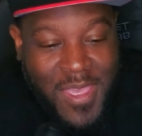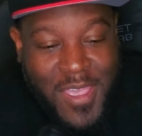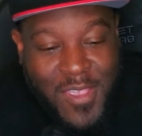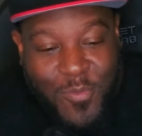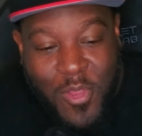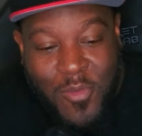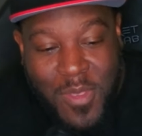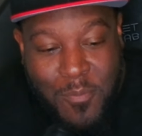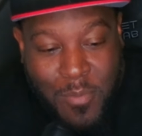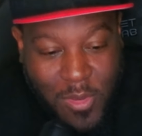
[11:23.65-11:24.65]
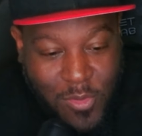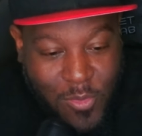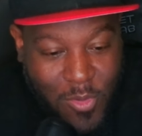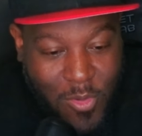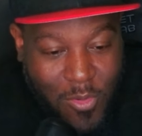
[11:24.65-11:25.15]
It's part of a bundle
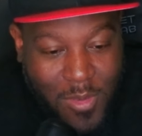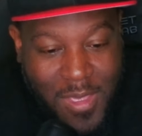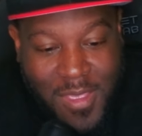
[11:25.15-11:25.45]
called